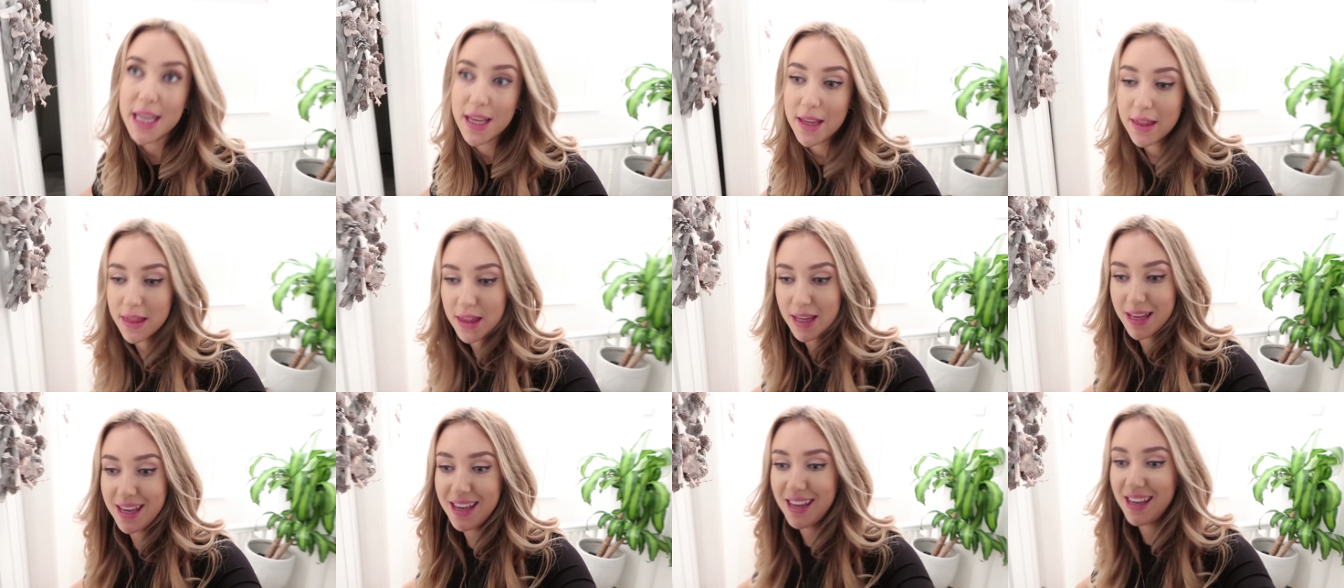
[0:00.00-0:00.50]

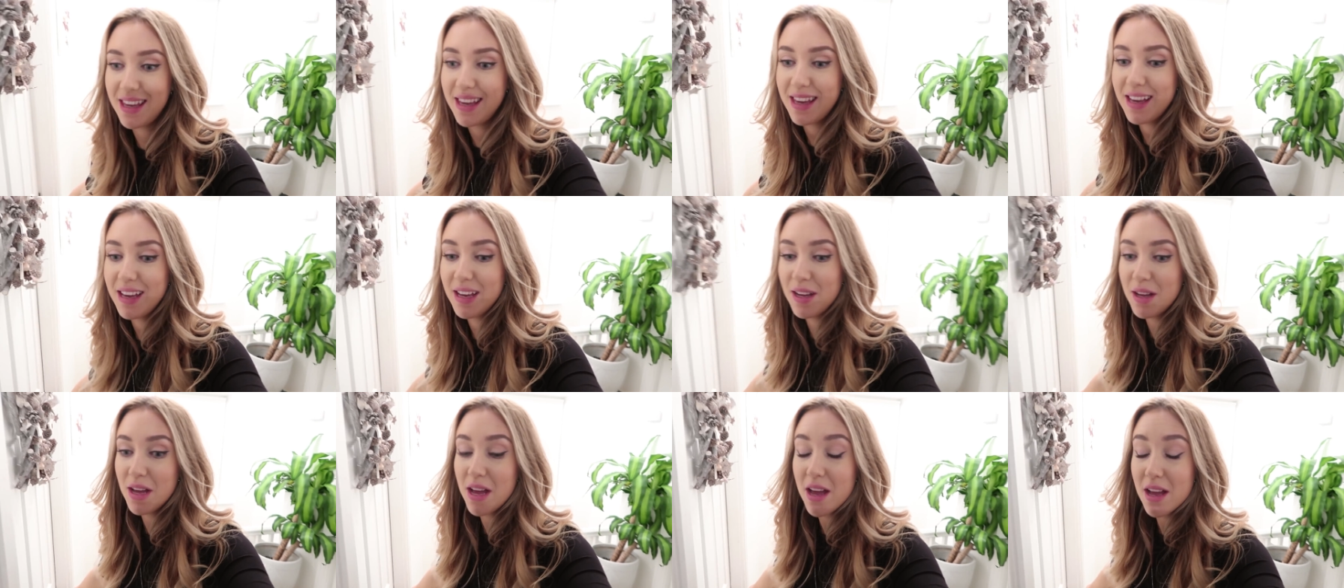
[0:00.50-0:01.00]

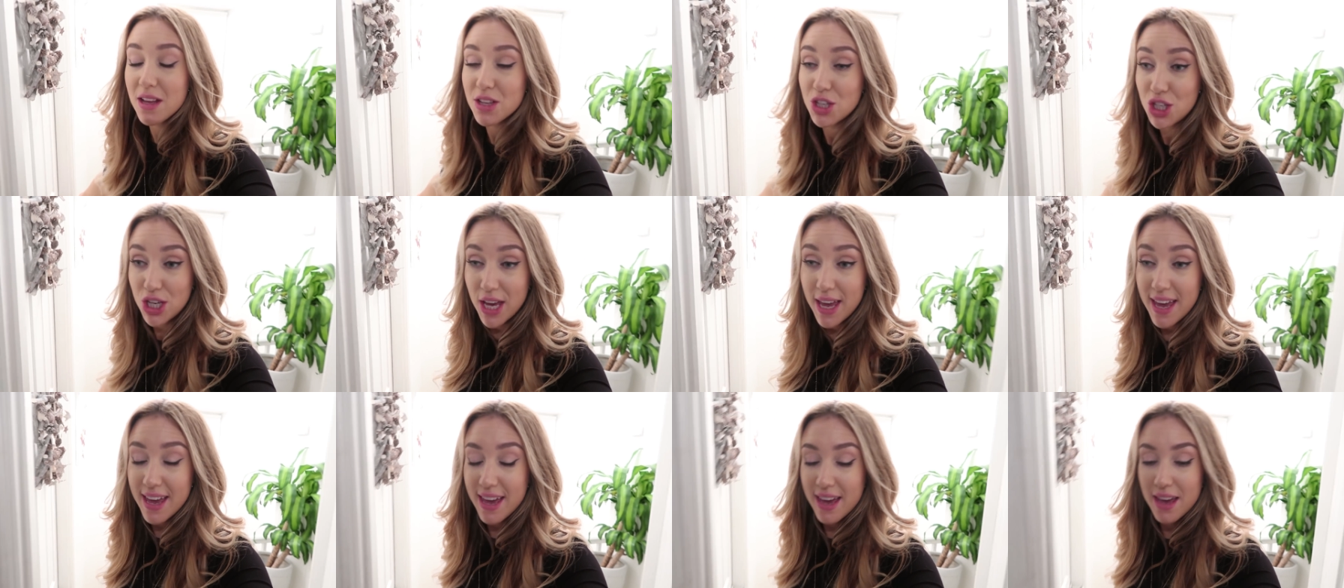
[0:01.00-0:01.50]
the
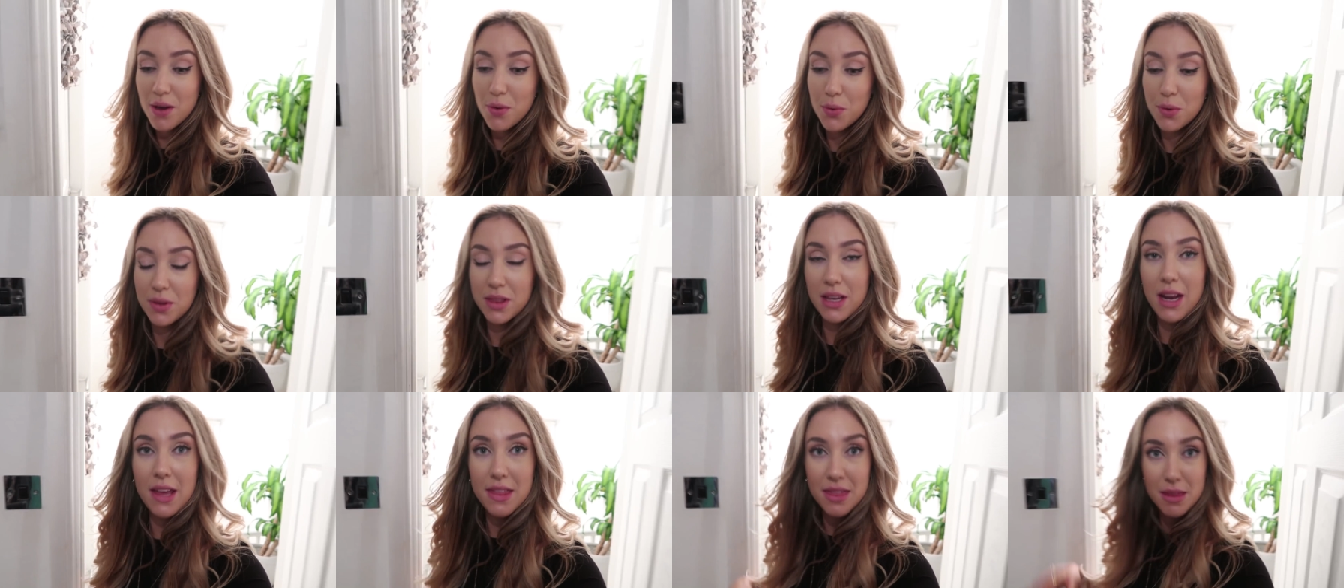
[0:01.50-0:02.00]
chair
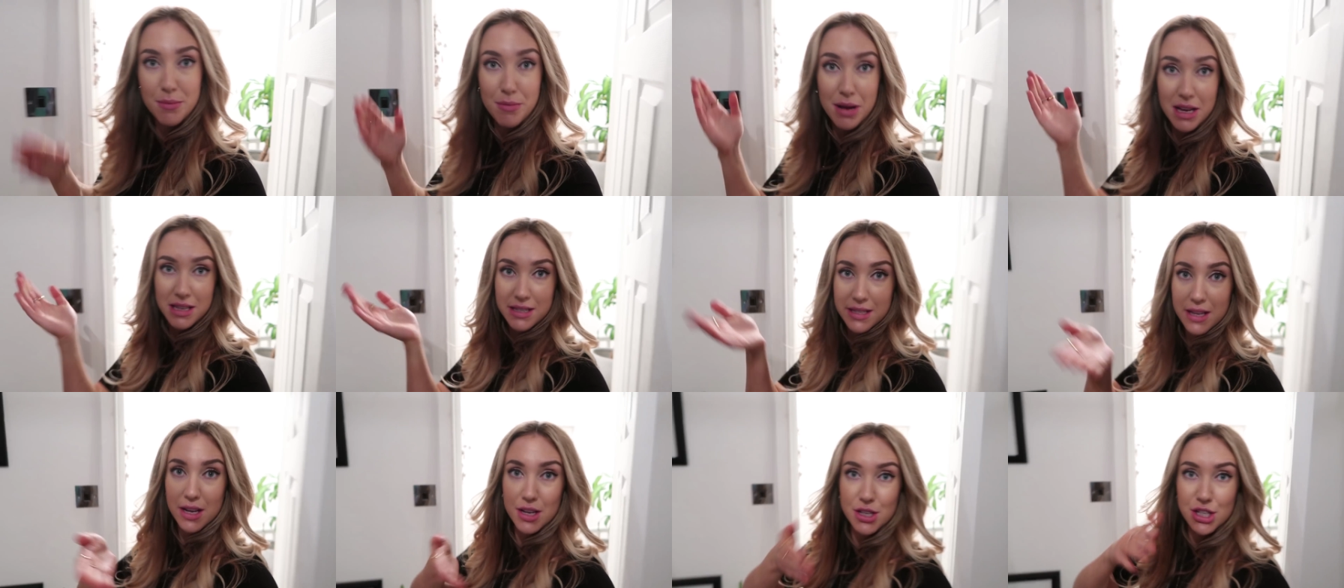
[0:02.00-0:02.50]
with like the
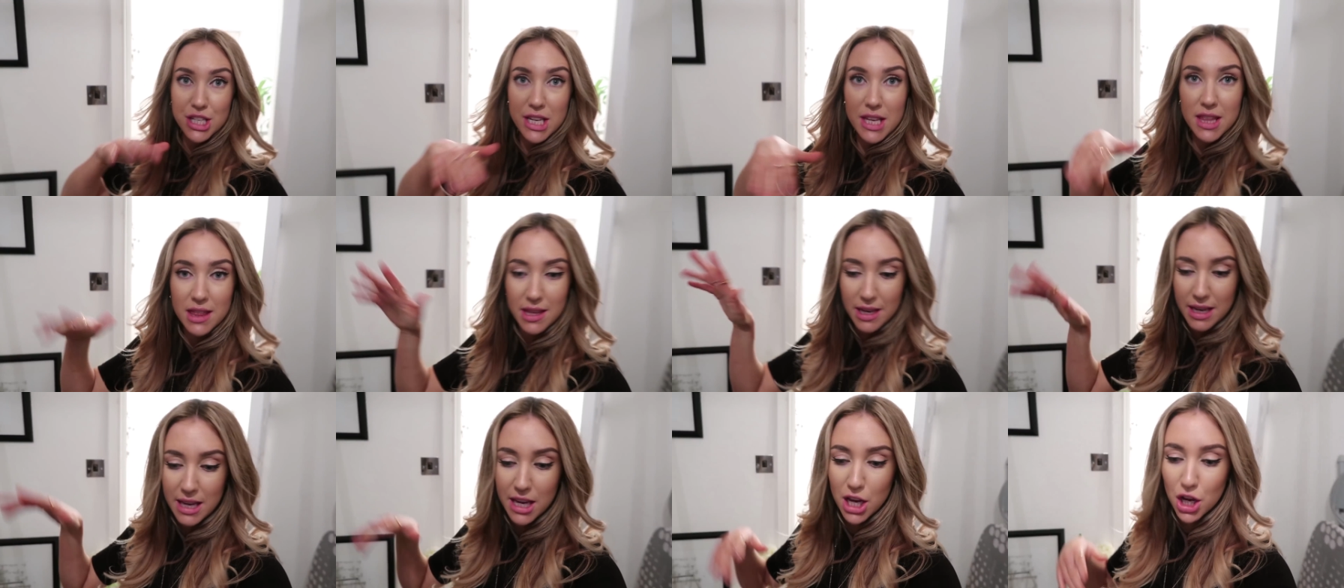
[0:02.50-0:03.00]
massage
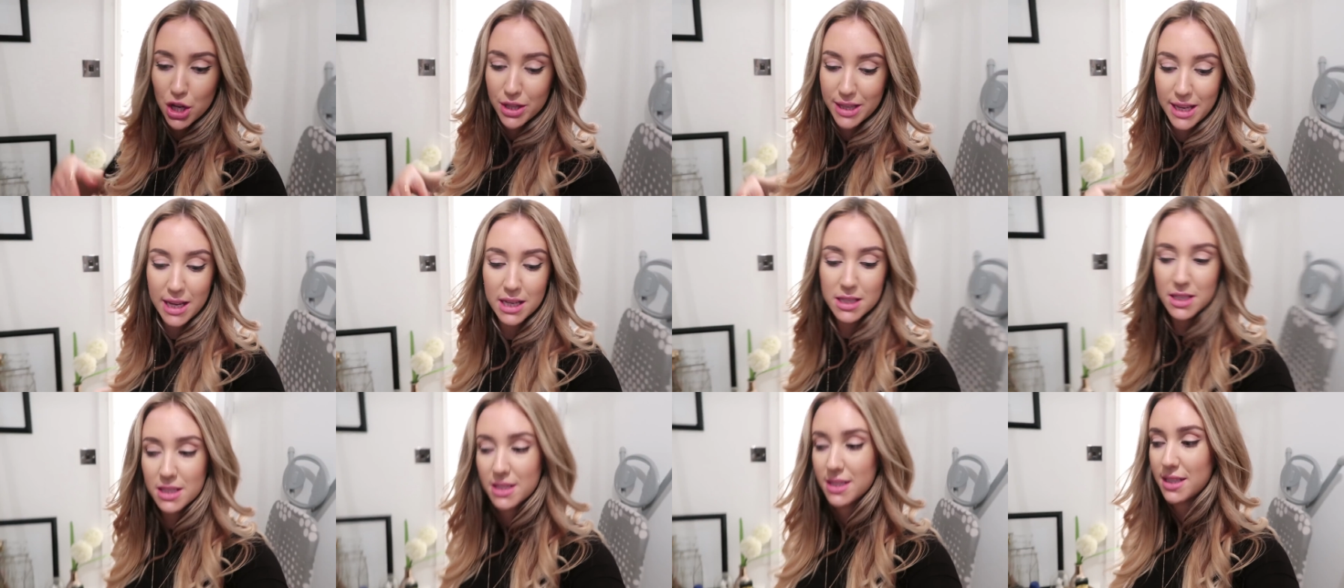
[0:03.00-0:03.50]
thingy on
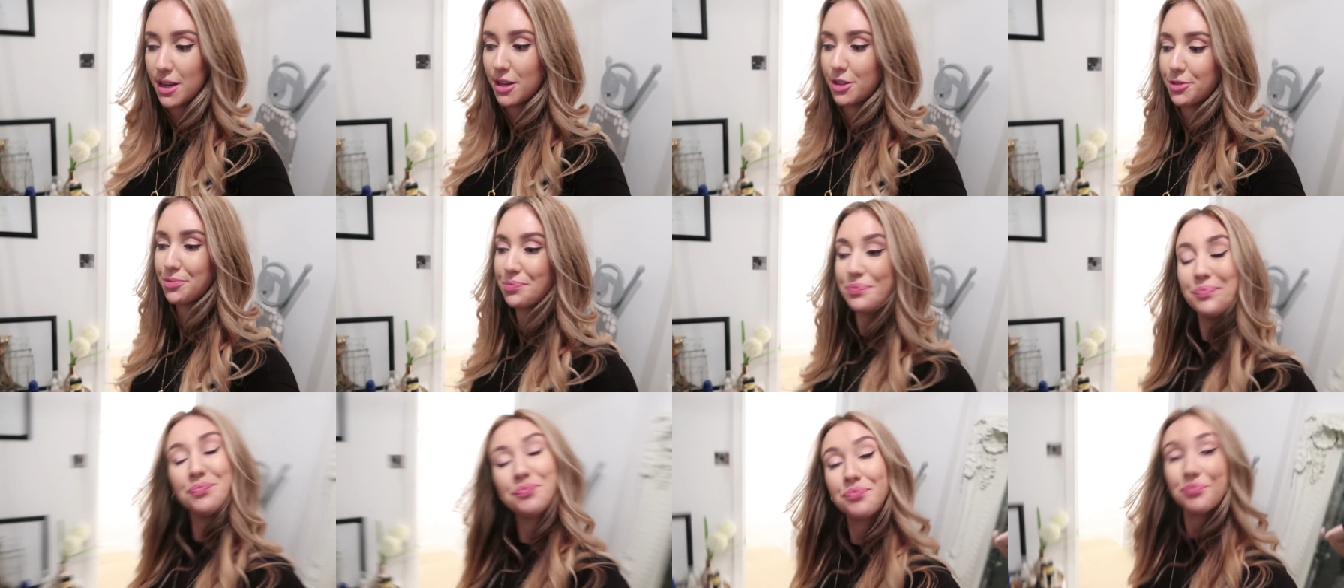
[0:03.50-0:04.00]
it.
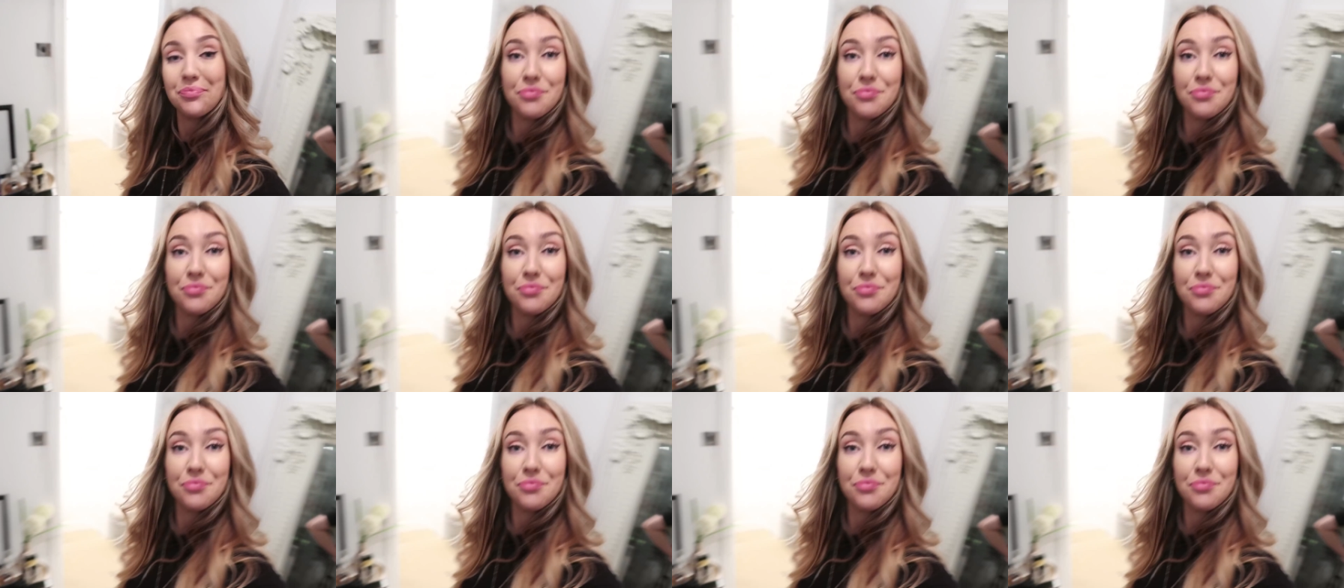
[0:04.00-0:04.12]
So,